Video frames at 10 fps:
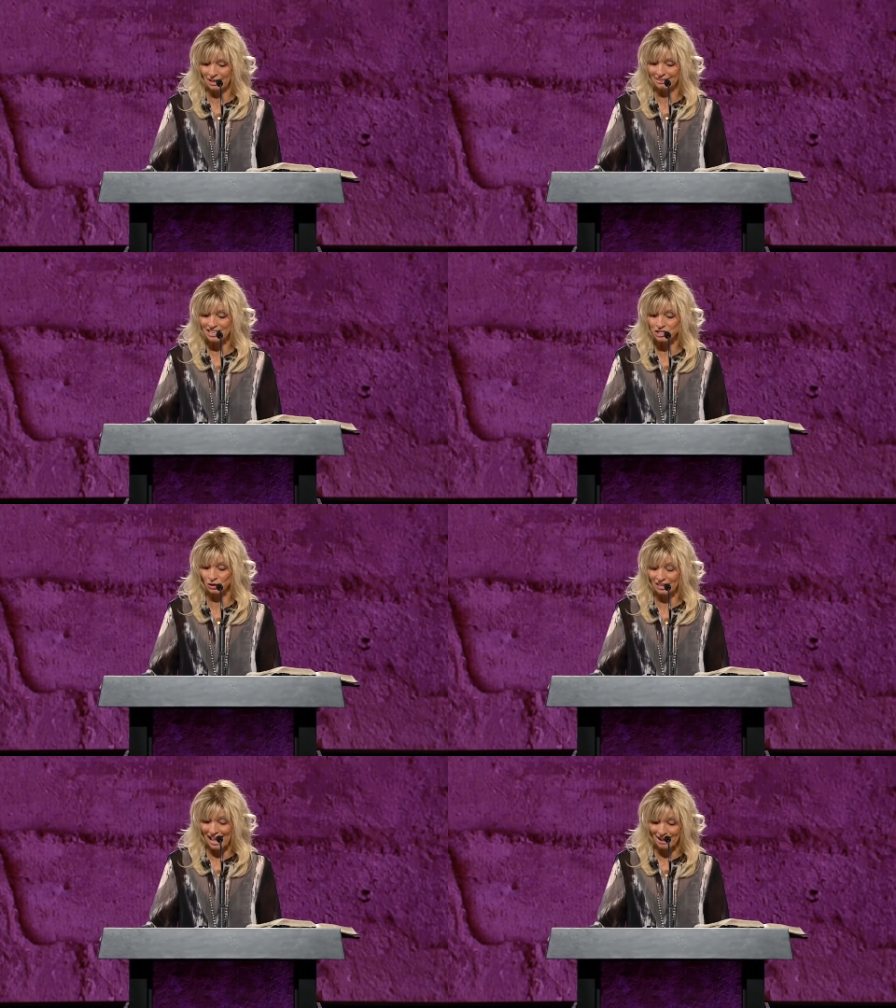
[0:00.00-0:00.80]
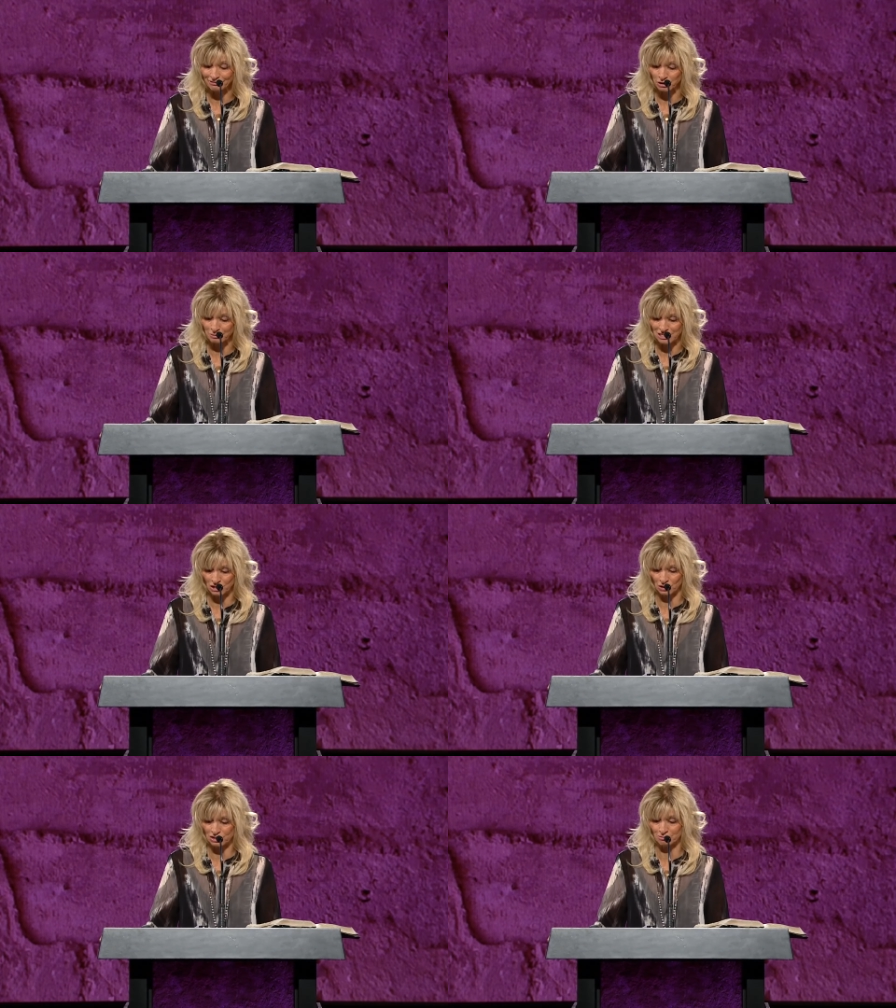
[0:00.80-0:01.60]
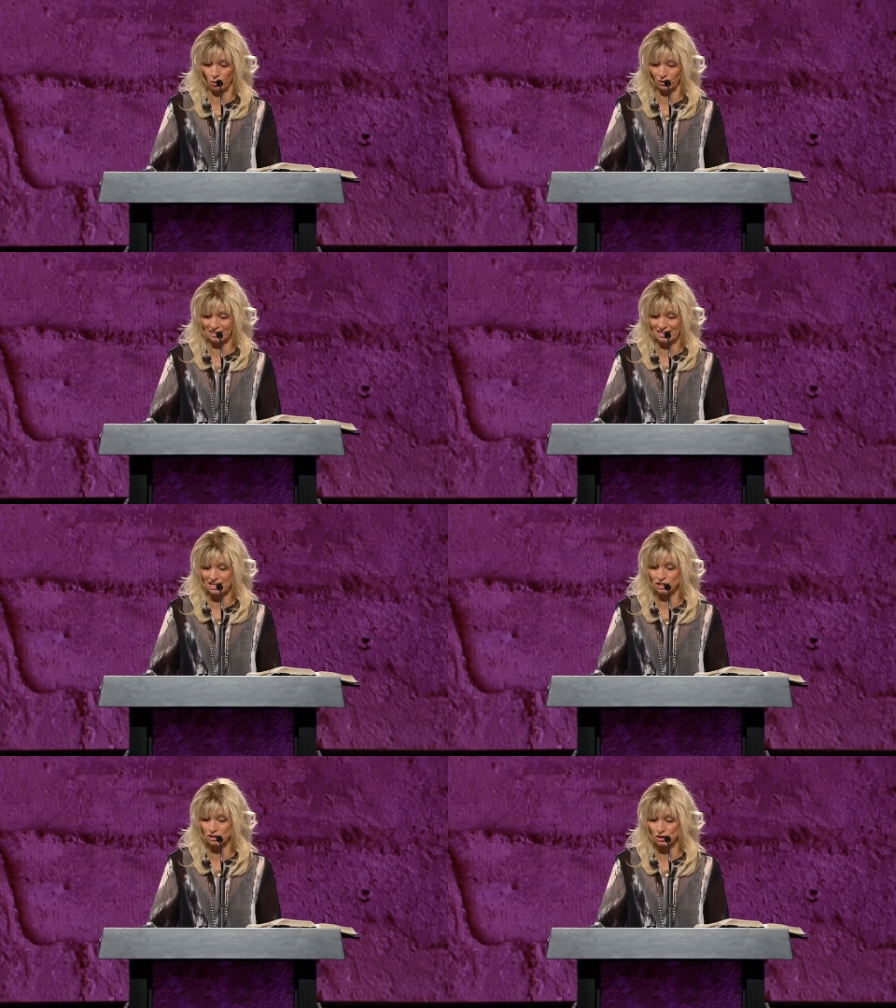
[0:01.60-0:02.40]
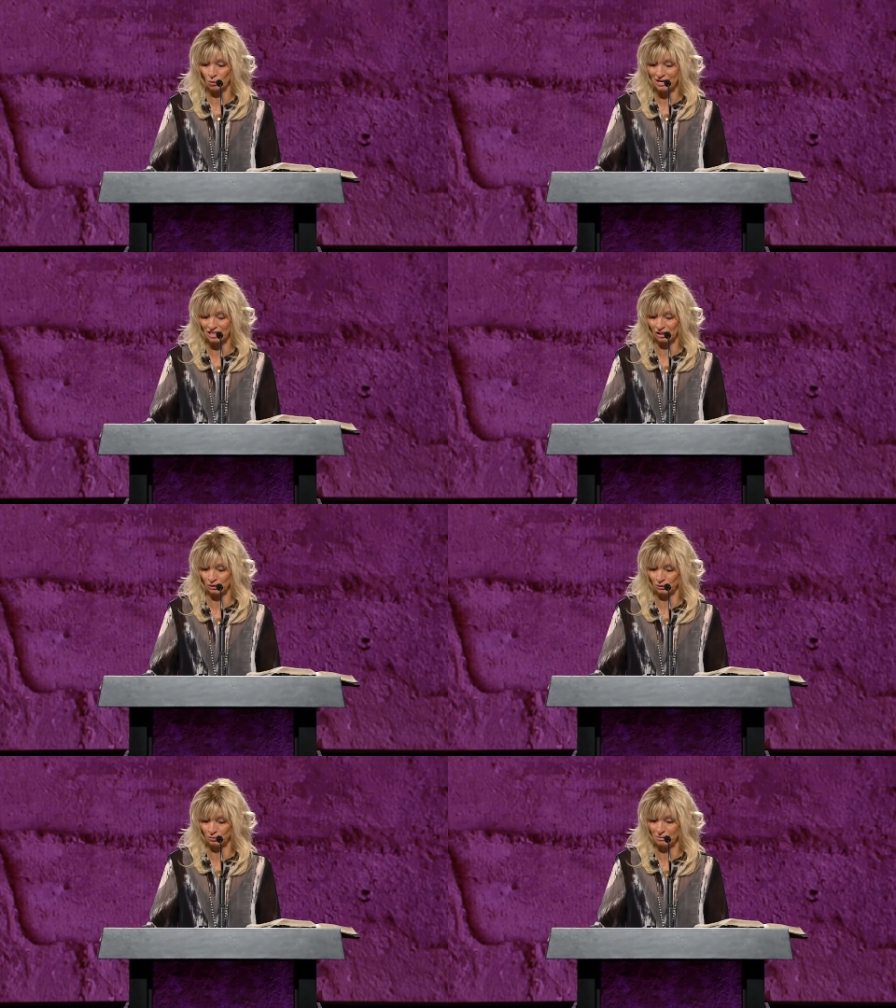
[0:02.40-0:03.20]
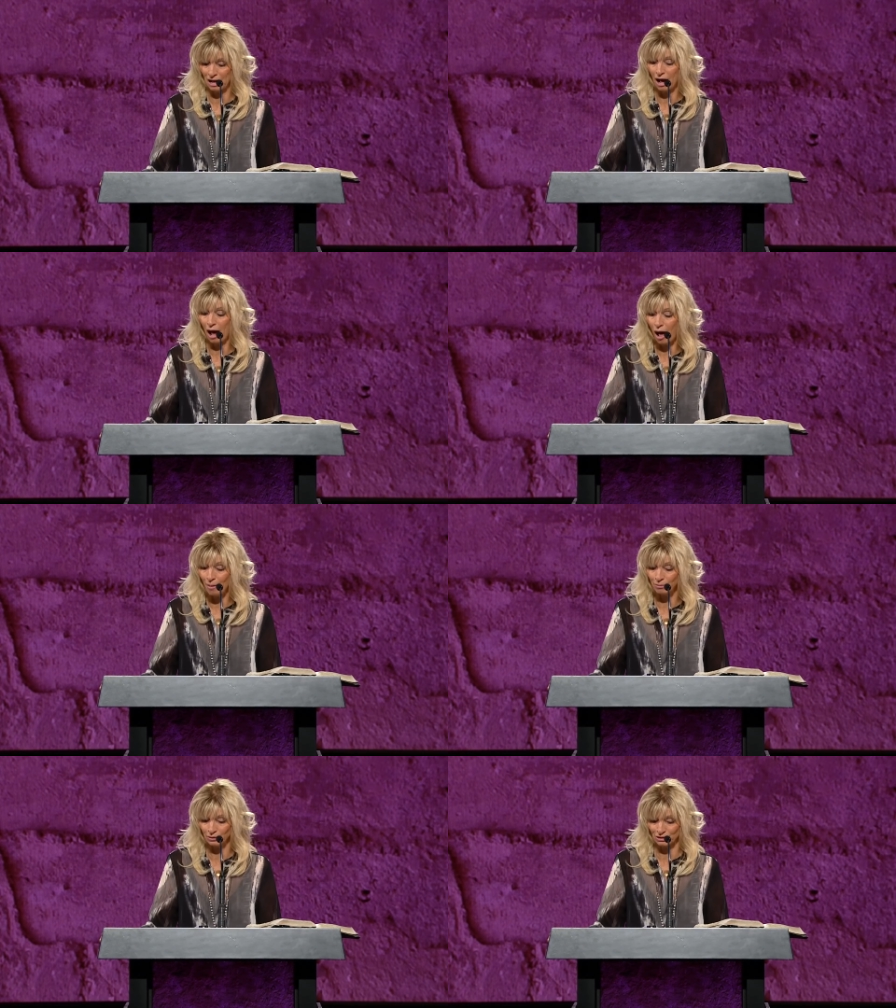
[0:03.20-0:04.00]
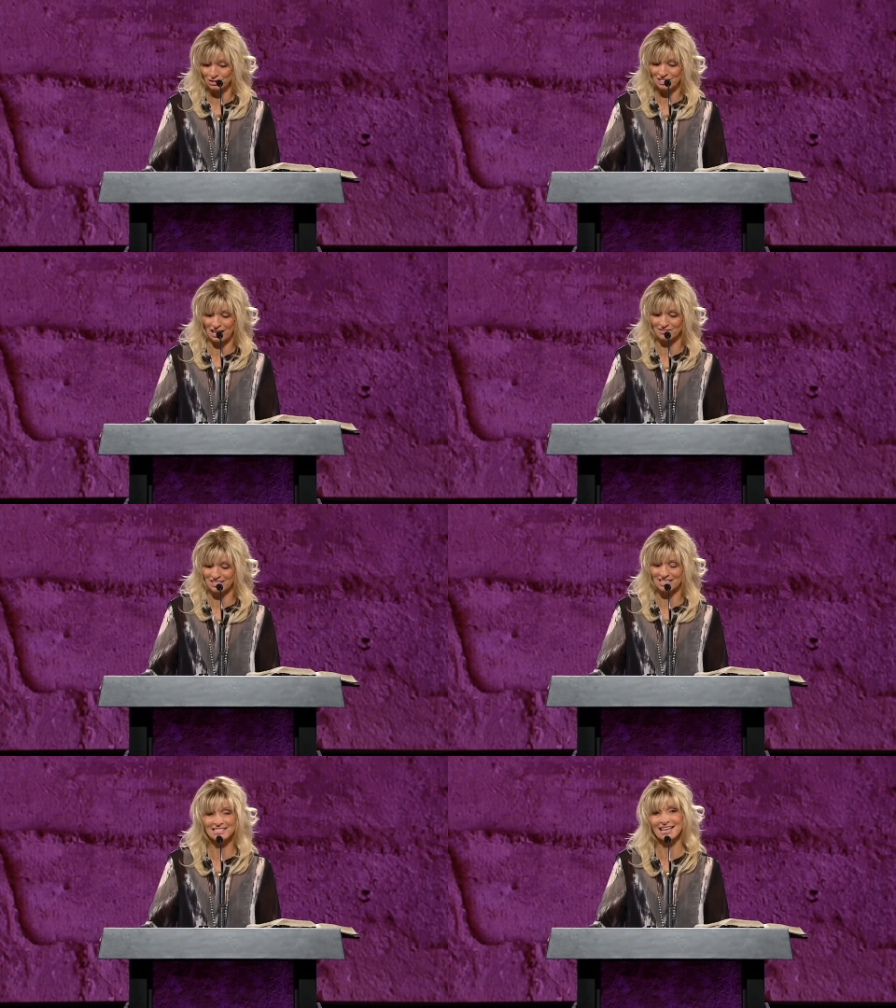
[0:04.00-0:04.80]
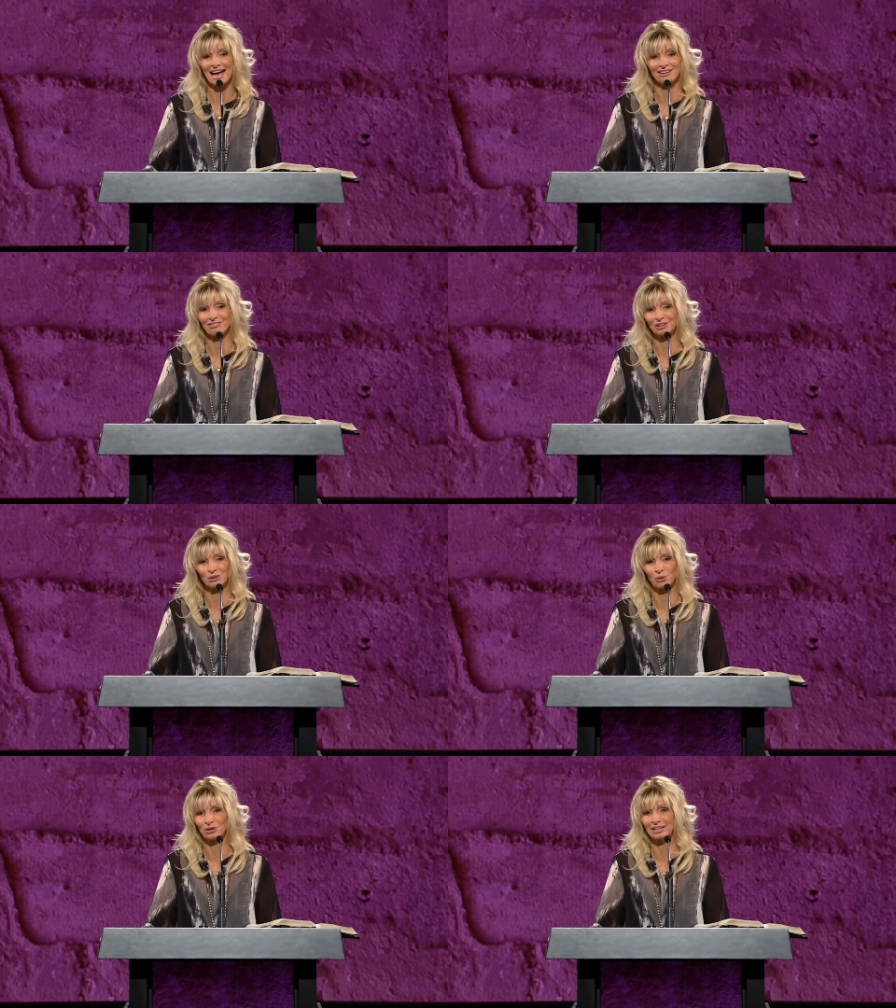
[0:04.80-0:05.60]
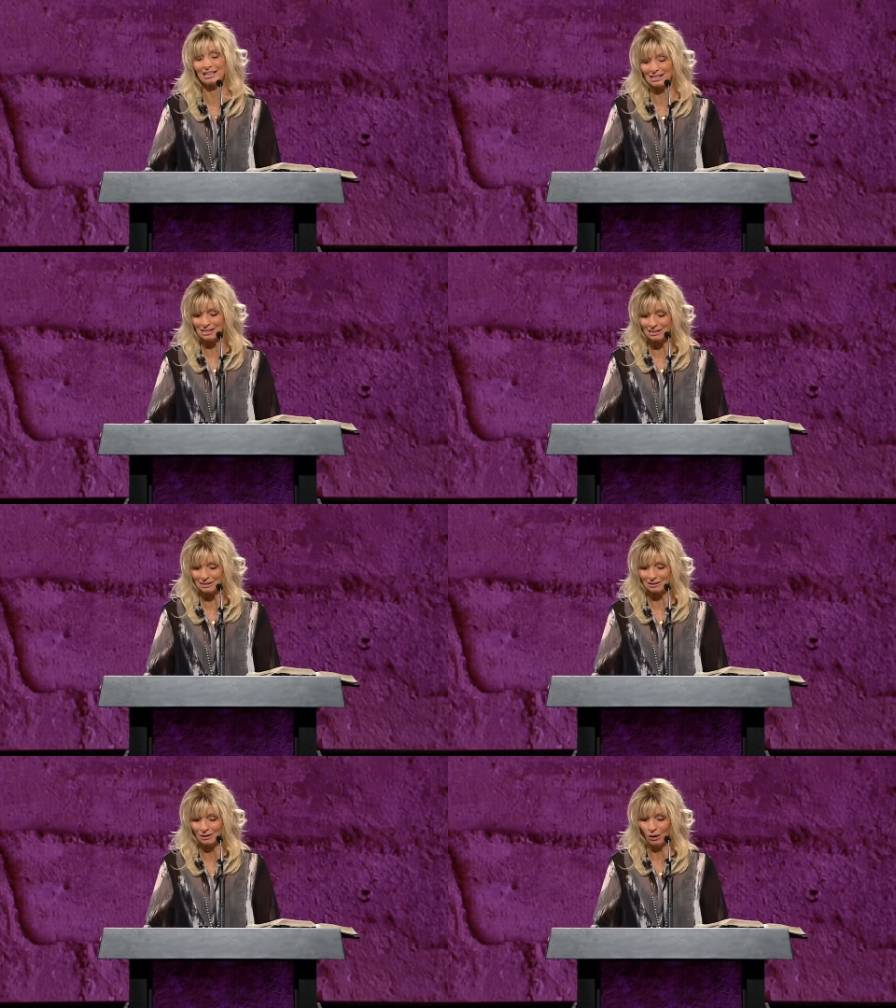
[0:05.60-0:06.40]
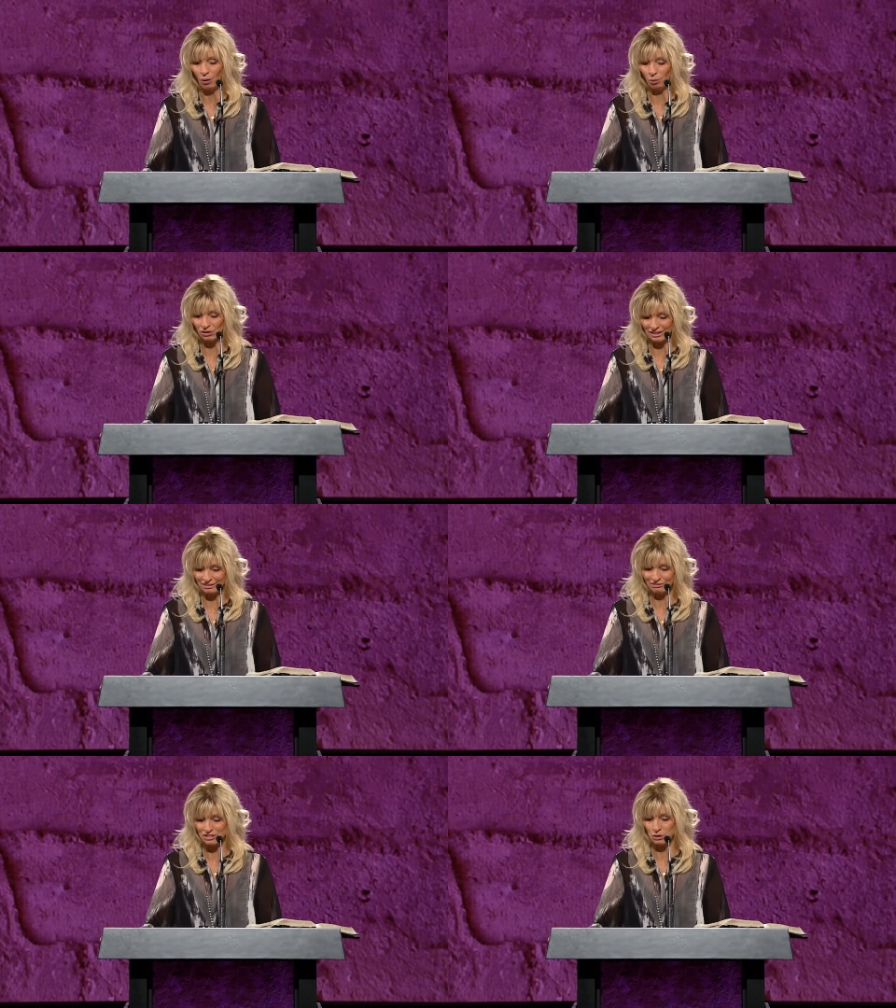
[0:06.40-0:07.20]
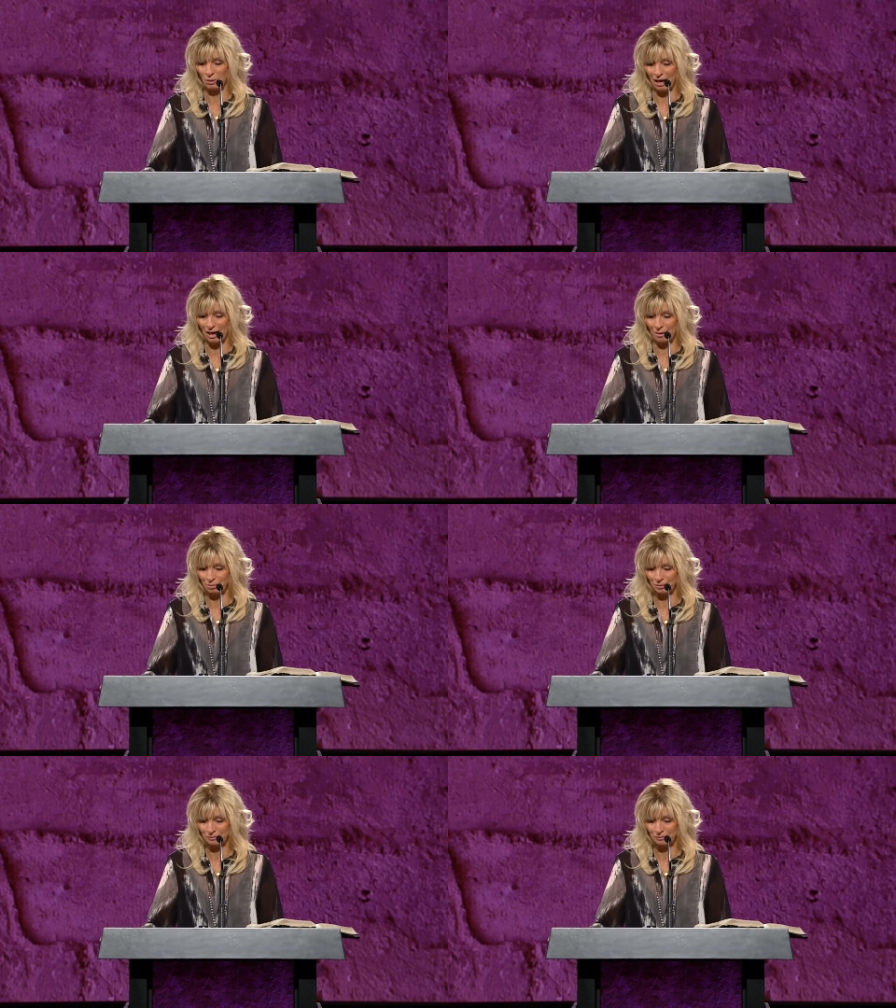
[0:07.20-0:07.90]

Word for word: Let your laughter be turned to mourning and your joy to gloom. Humble yourselves in the sight of the Lord and he will lift you up.